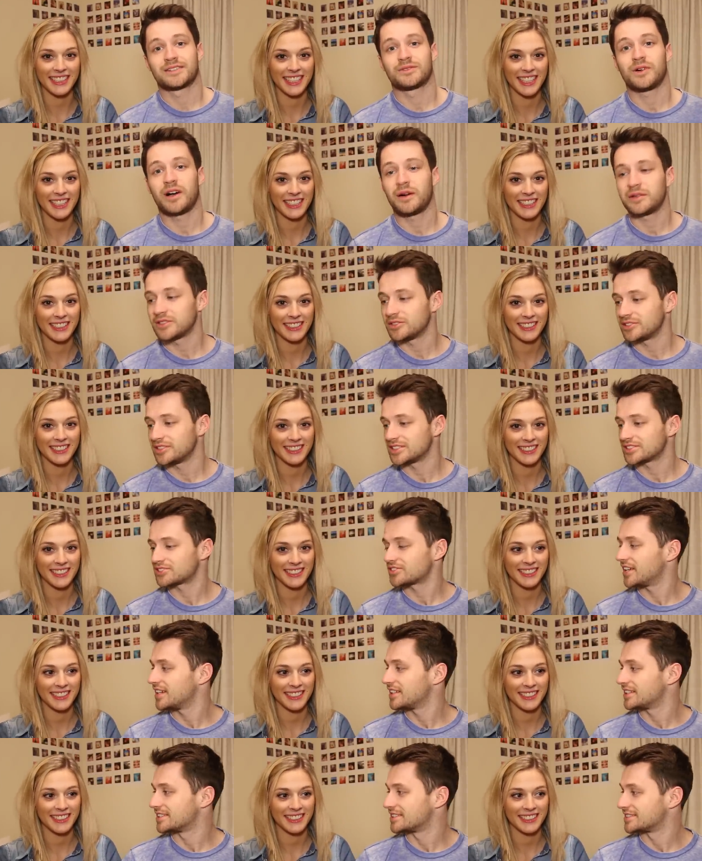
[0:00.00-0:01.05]
Speaker 1: Why are we doing
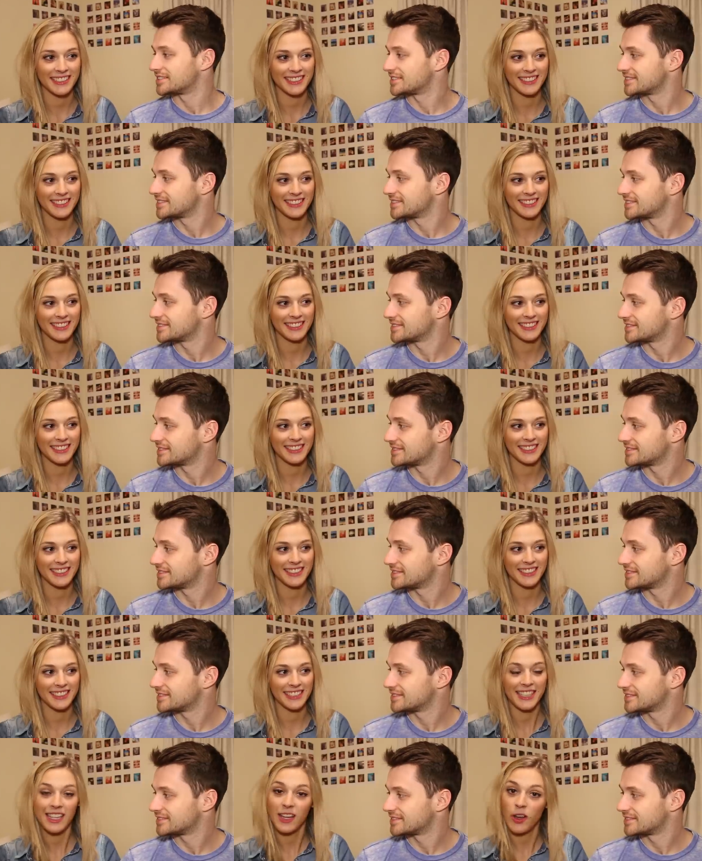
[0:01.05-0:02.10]
Australian?
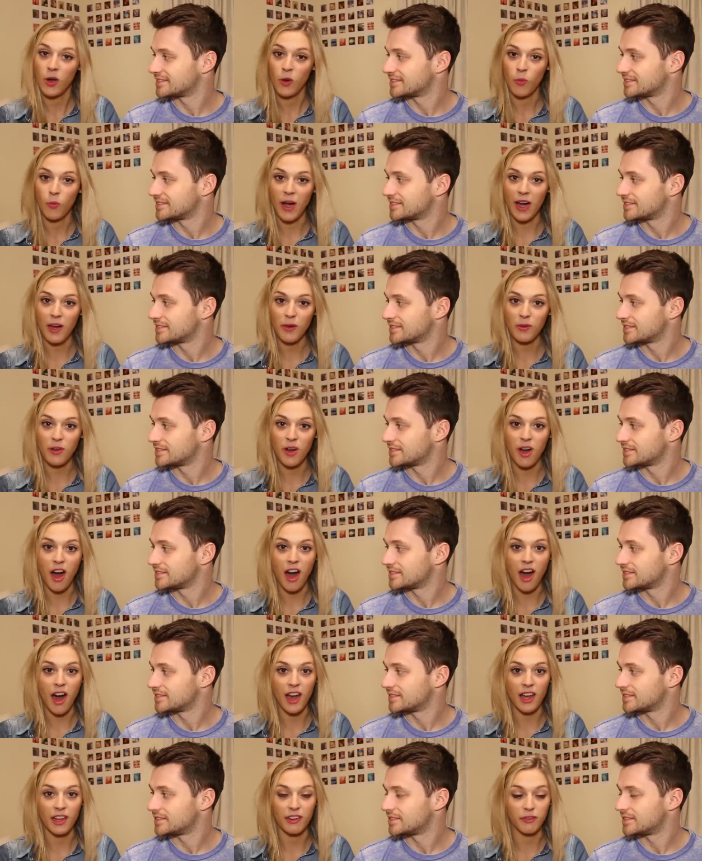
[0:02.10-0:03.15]
Speaker 2: Well,
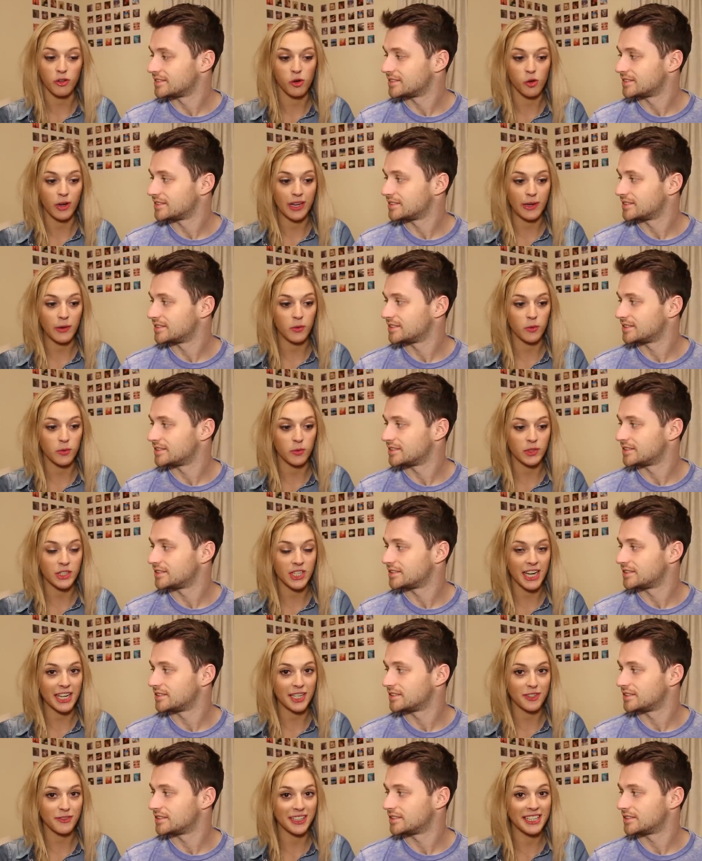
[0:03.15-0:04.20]
I thought it would
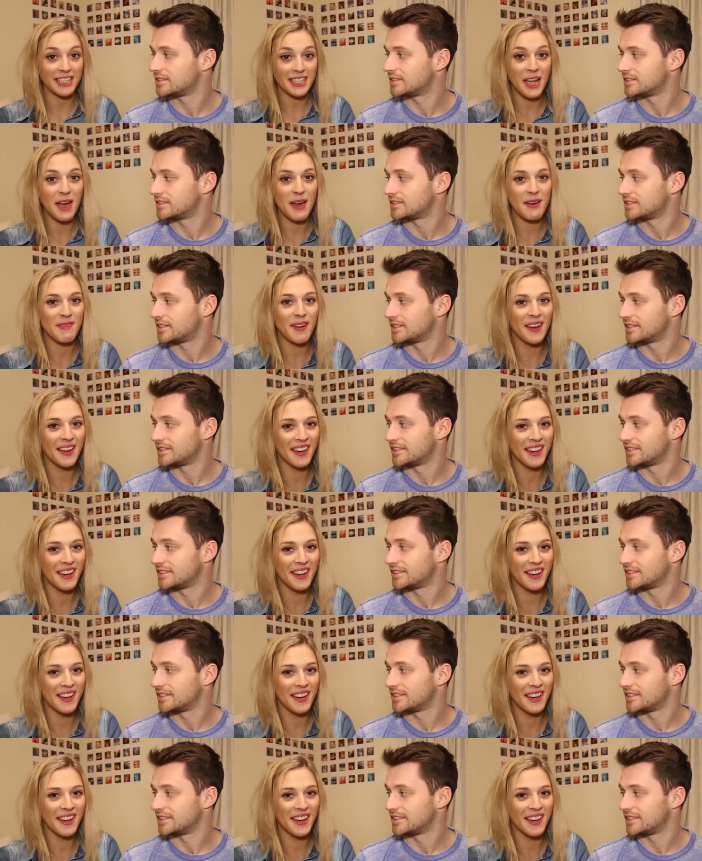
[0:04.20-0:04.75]
change things up.